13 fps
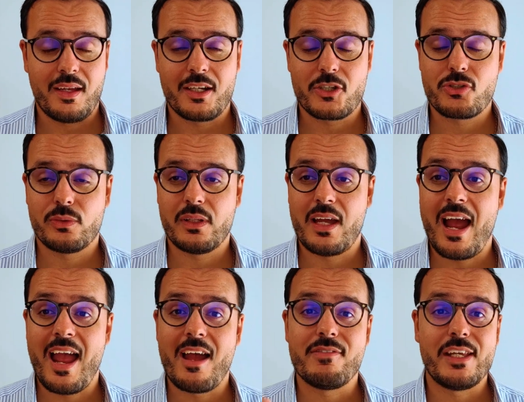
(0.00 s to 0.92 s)
Actually,
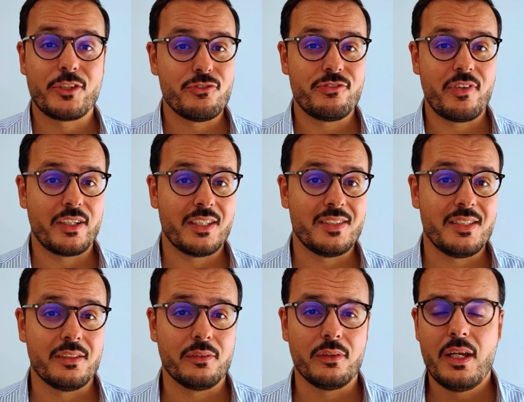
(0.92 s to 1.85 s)
I have yet to find a
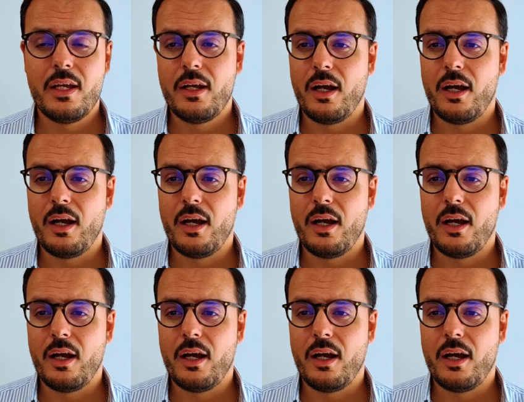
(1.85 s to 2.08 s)
deal